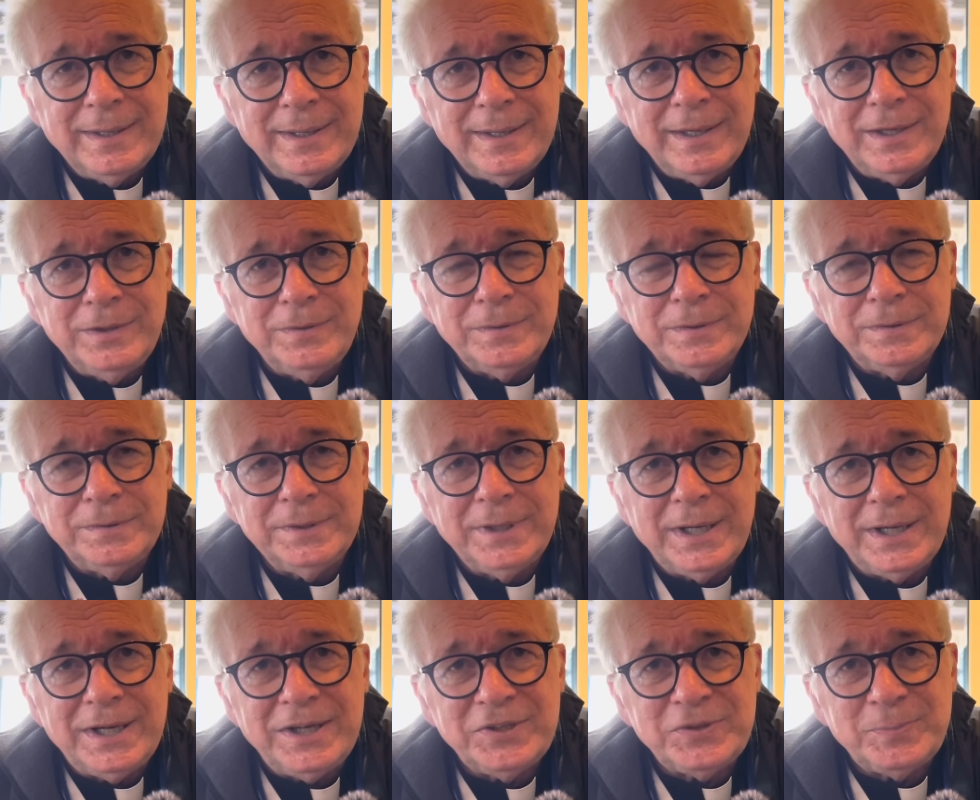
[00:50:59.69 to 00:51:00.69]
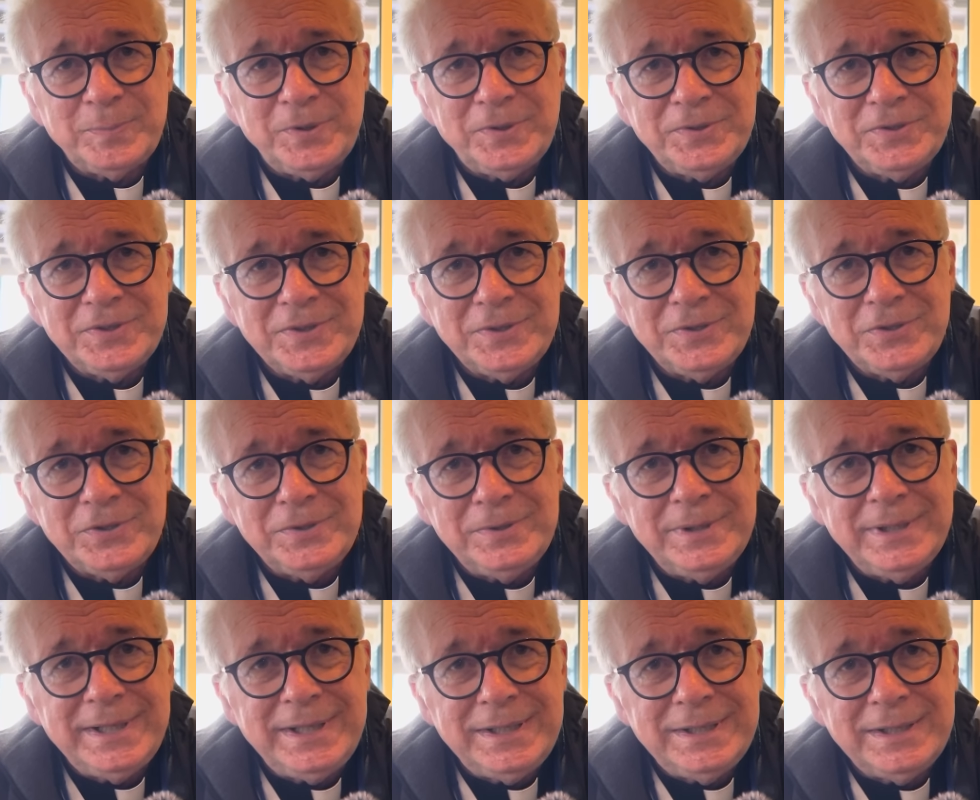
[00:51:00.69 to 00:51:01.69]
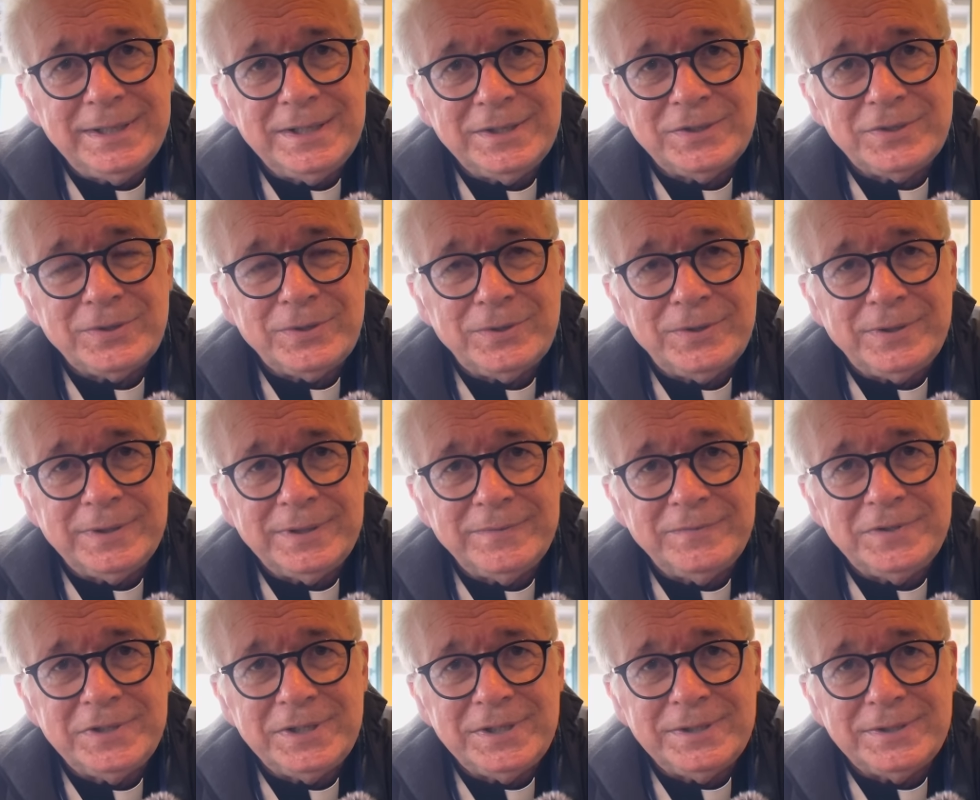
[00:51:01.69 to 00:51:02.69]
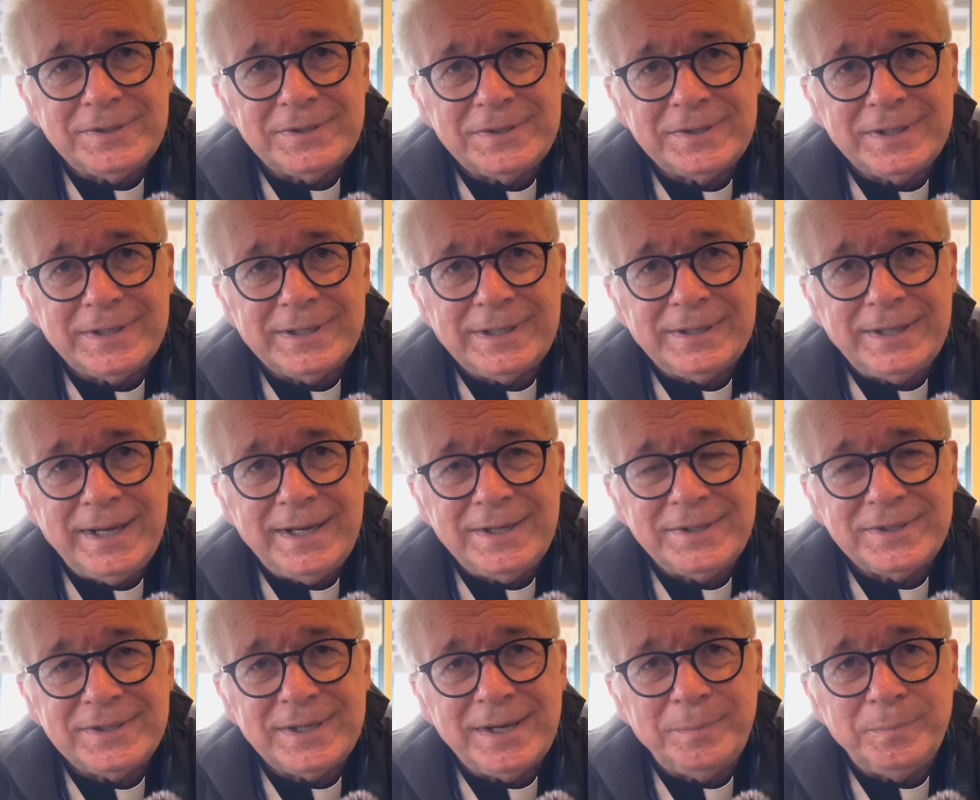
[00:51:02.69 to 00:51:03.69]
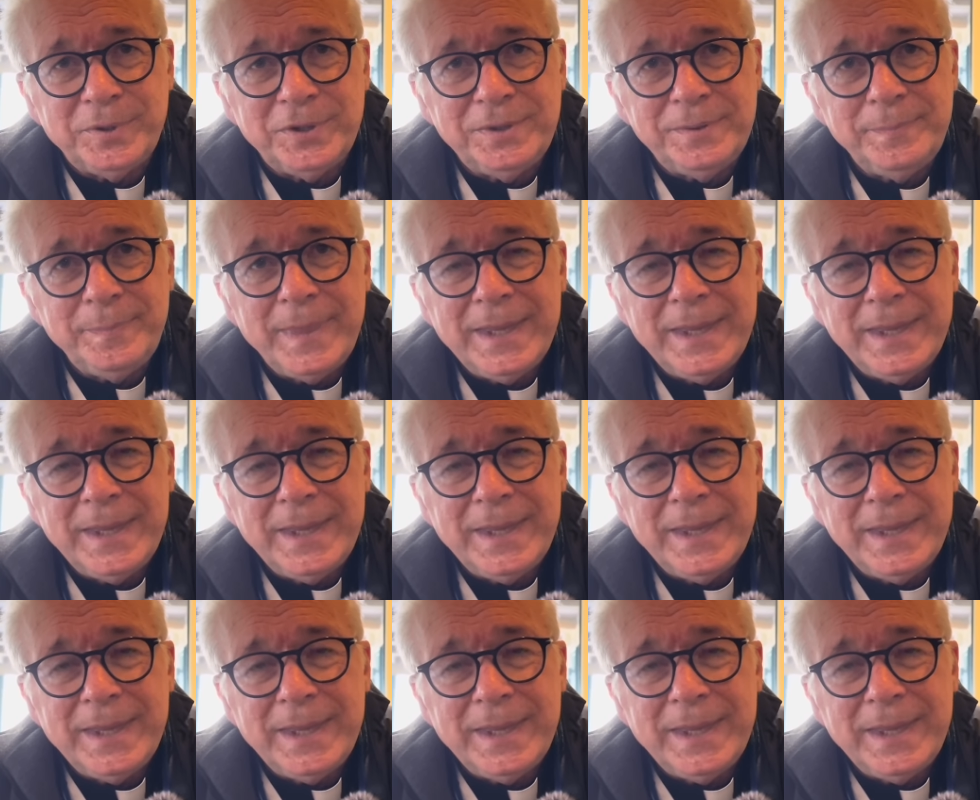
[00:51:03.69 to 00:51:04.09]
in your own gospel since you leaned against the heart of Jesus at the Last Supper?